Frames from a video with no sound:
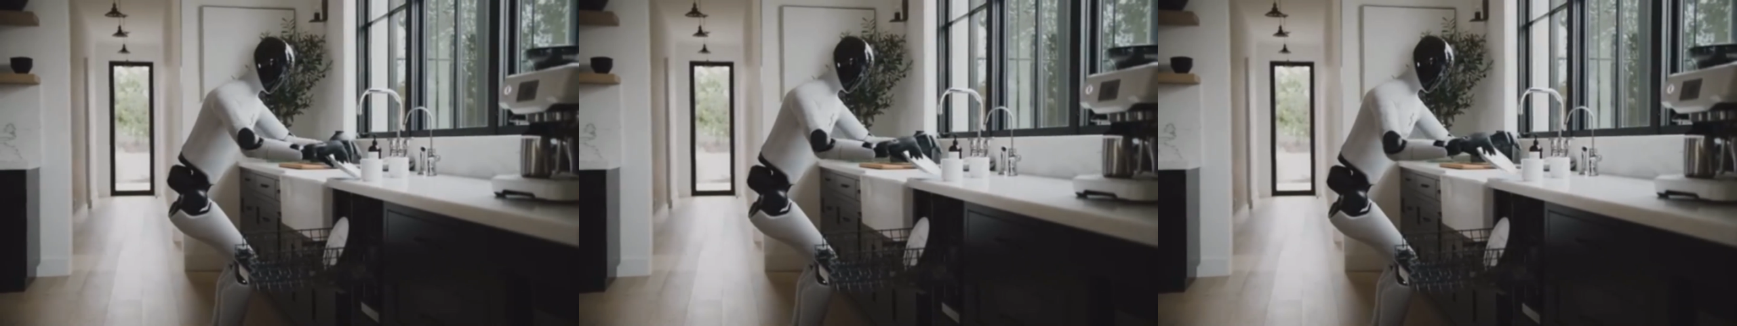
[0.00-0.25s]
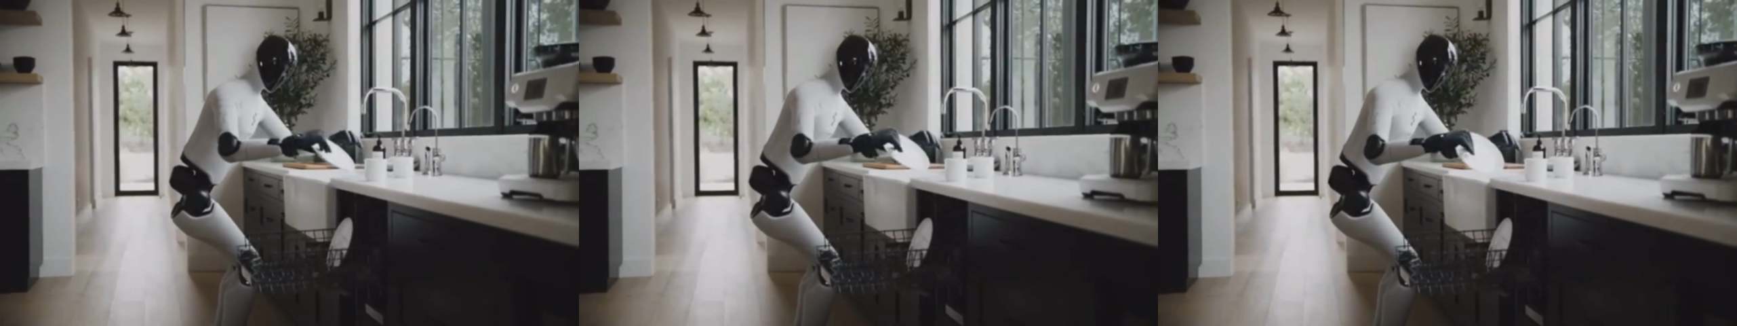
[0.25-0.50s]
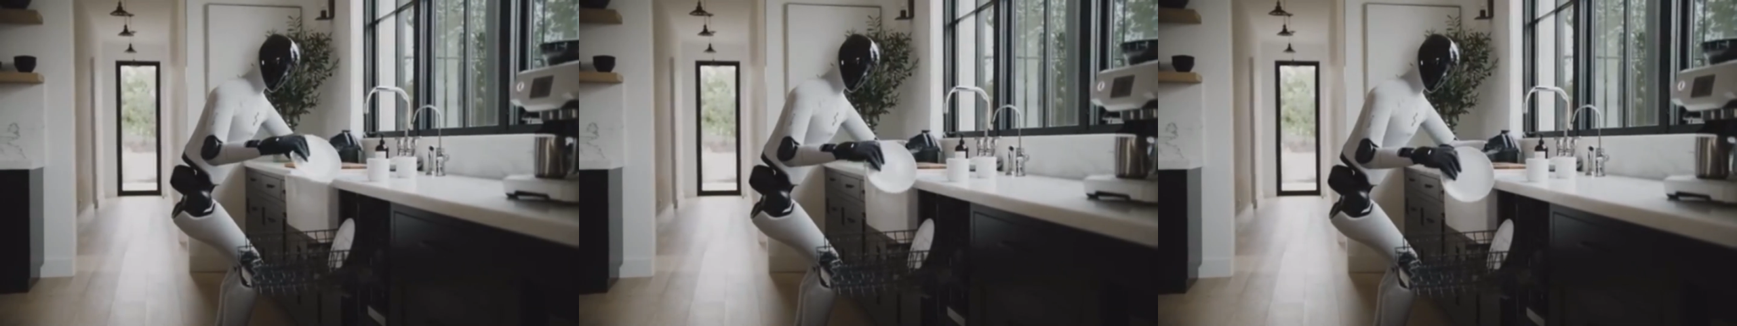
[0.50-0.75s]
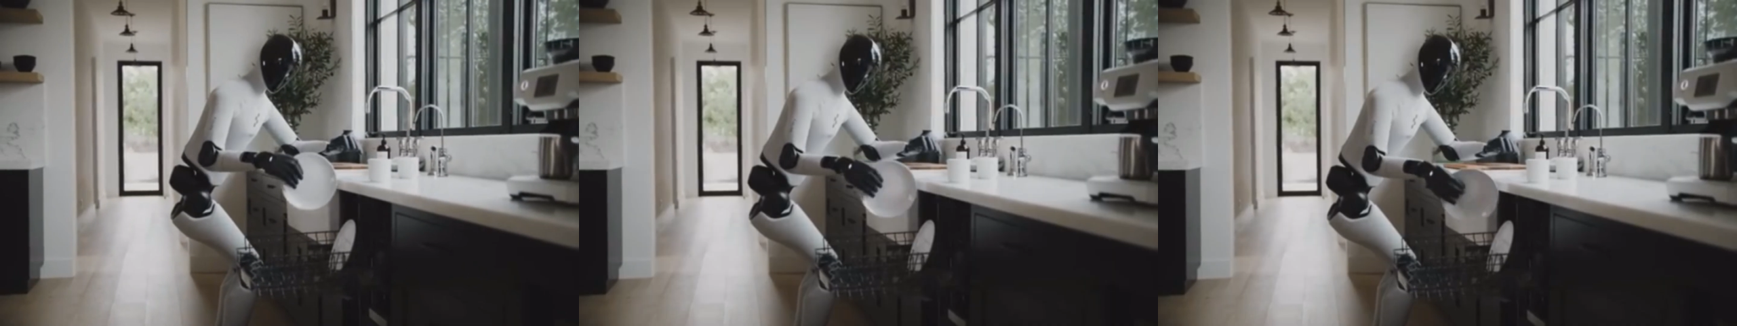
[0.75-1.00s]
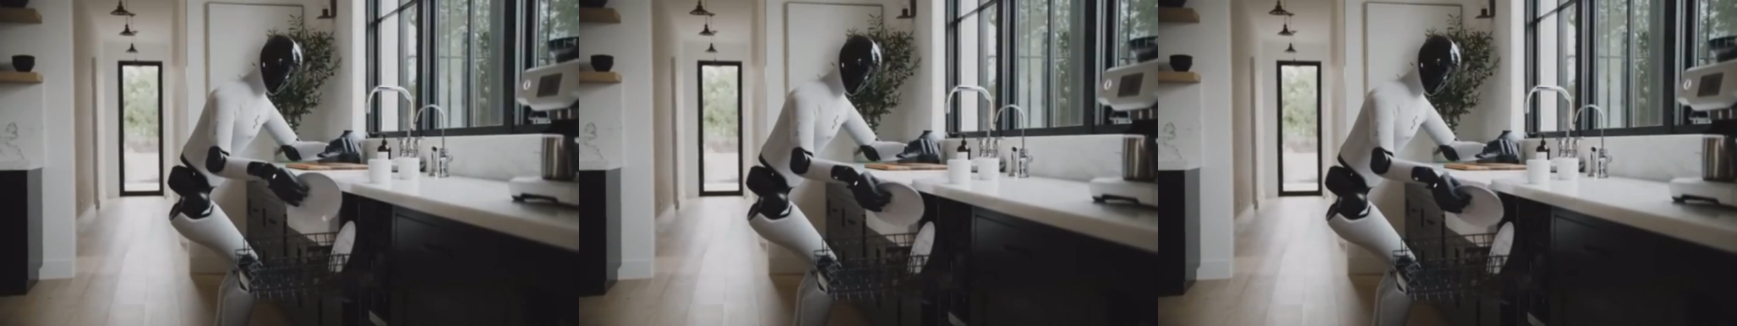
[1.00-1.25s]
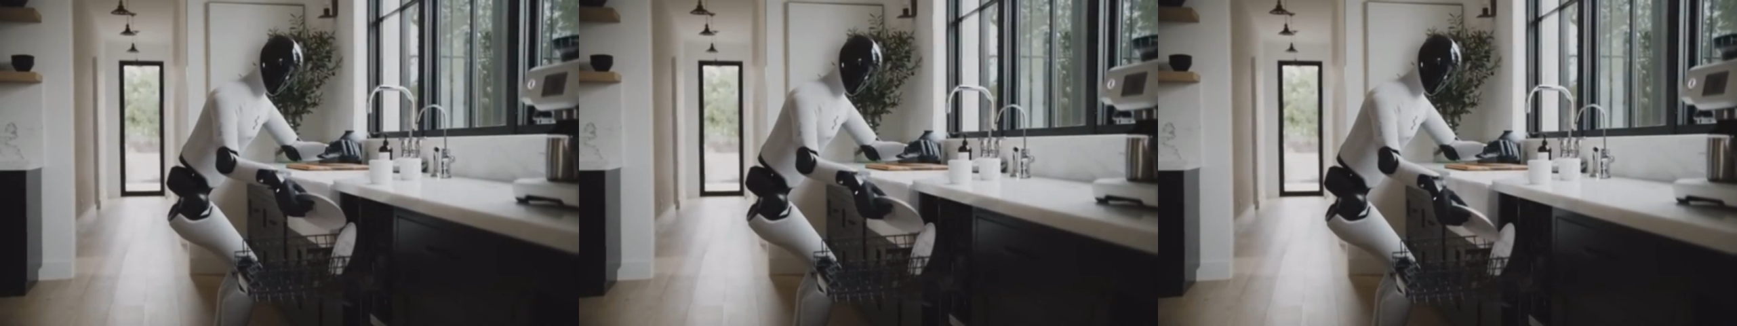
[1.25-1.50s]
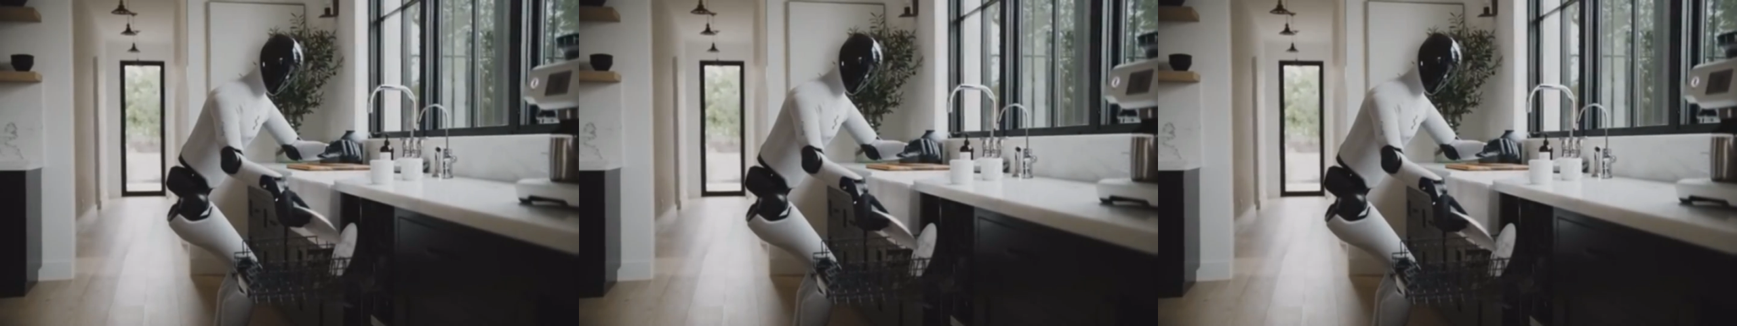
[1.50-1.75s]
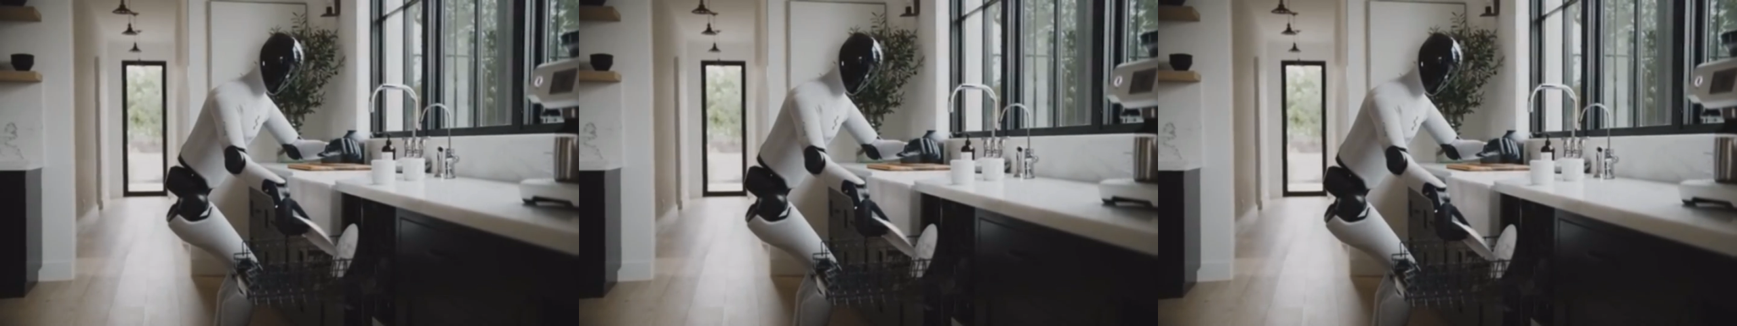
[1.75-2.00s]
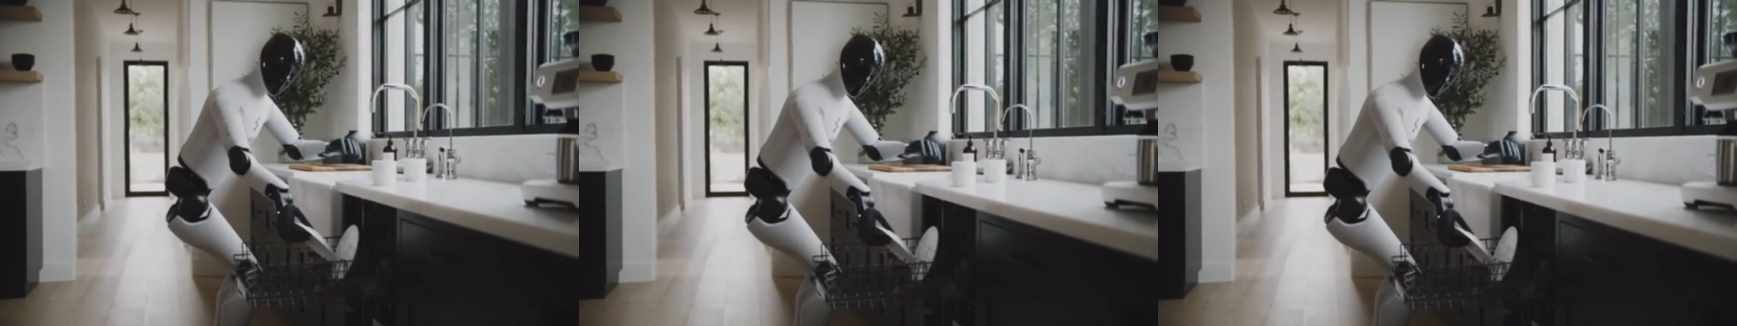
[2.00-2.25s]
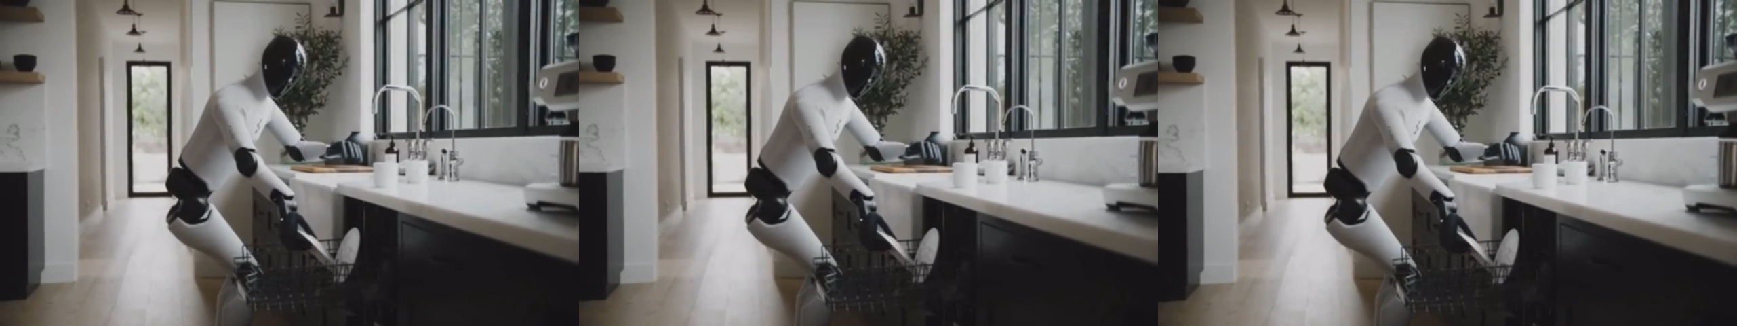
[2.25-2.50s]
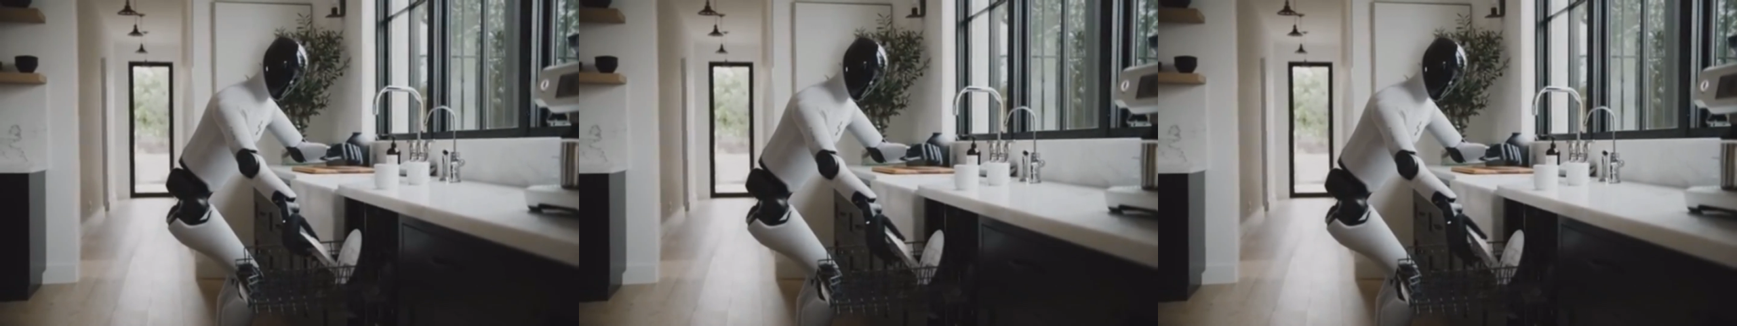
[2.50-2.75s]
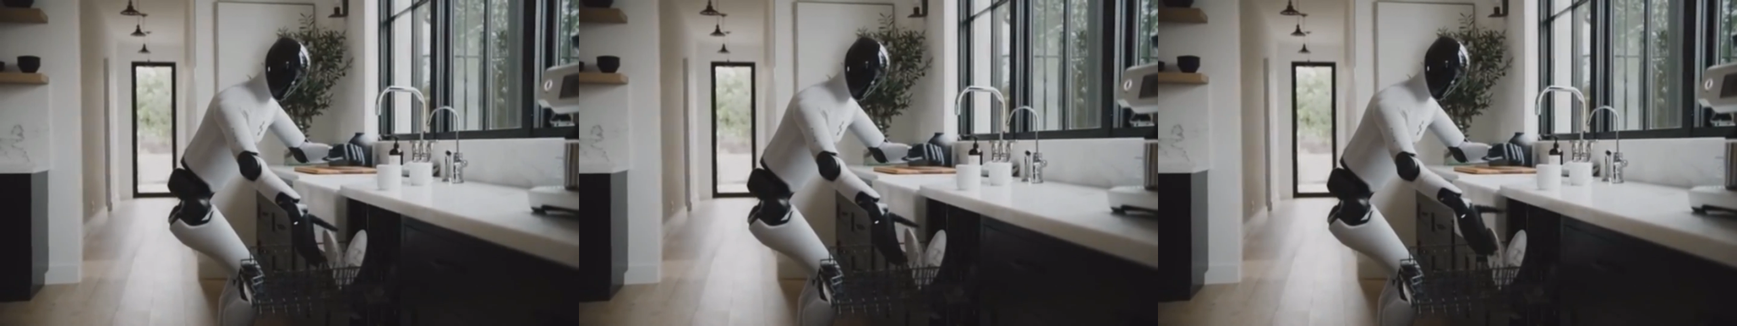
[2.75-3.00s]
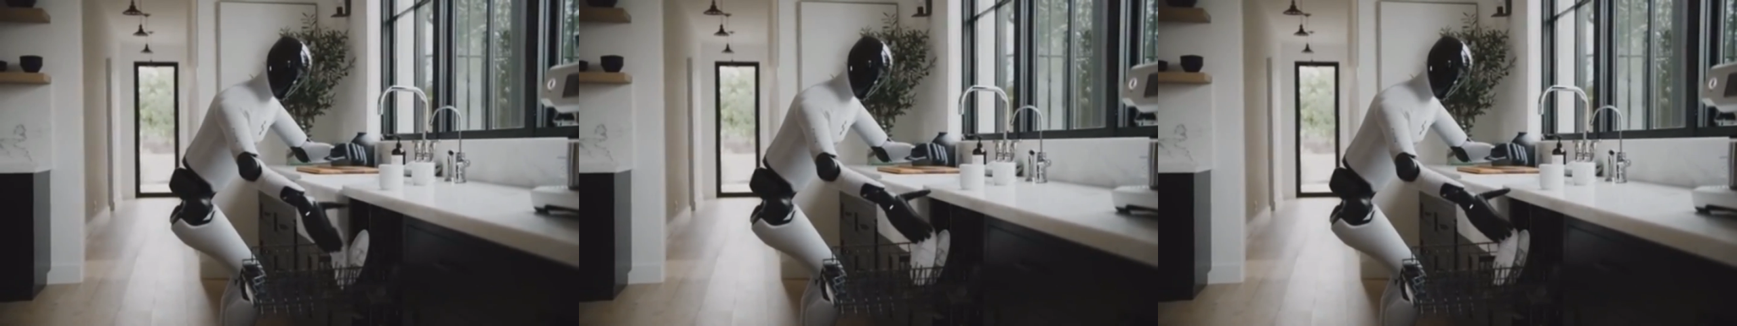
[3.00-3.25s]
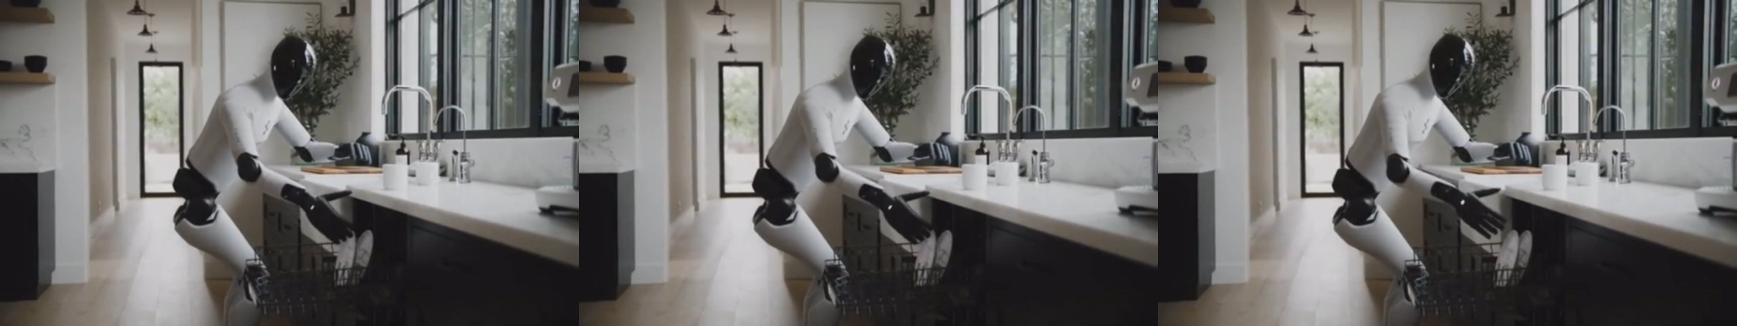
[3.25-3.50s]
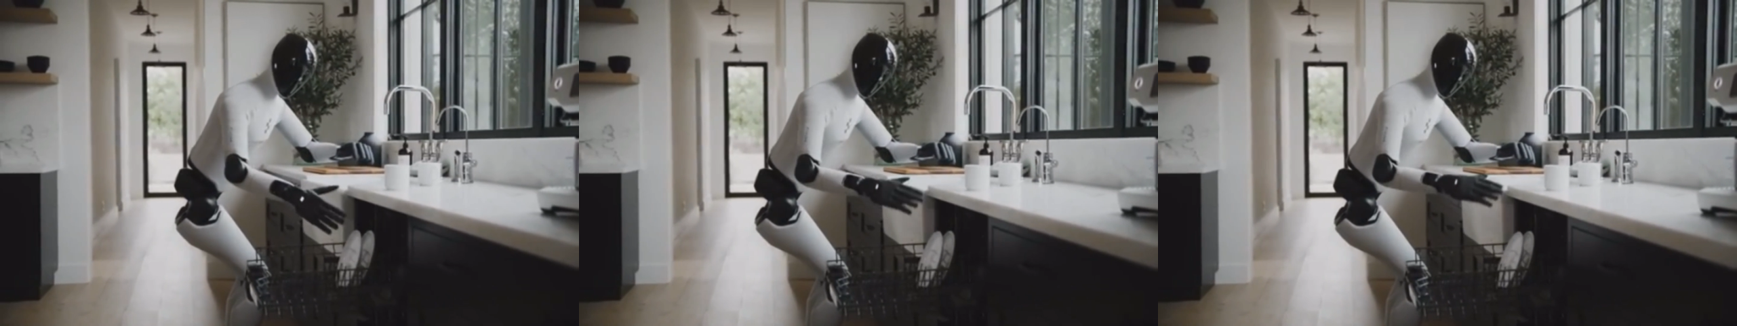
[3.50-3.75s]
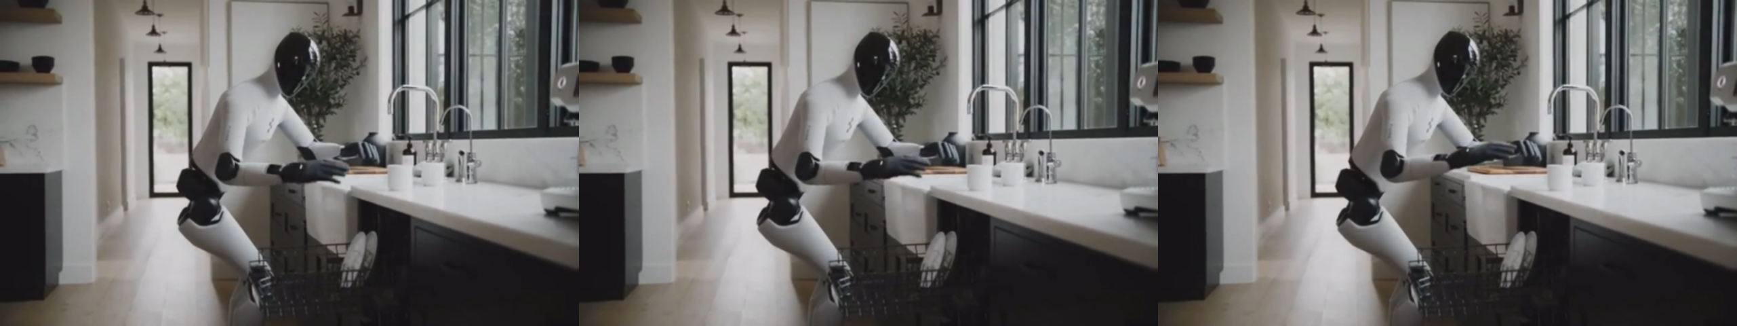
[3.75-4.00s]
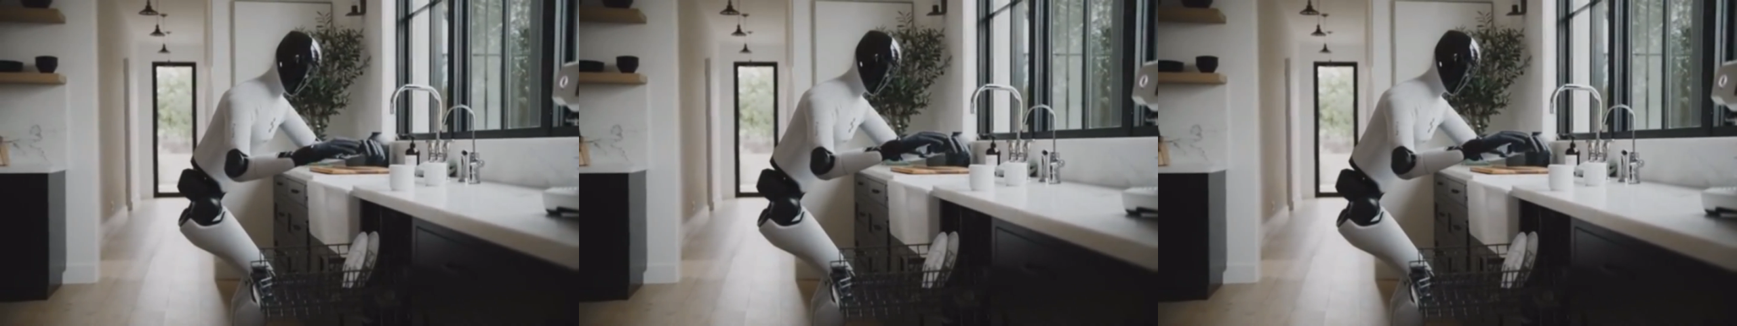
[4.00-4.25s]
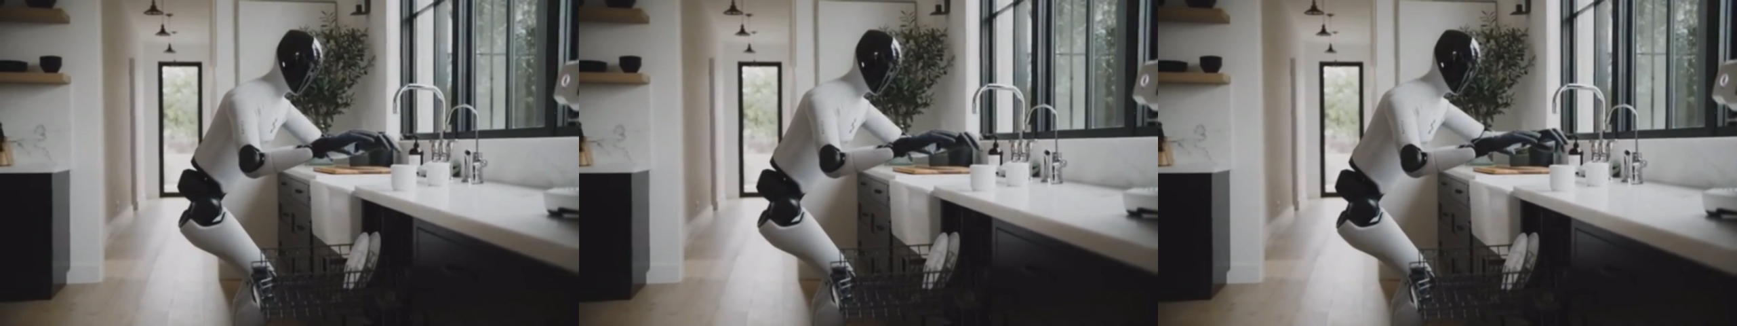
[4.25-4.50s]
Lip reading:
Nobody's mouth can be seen.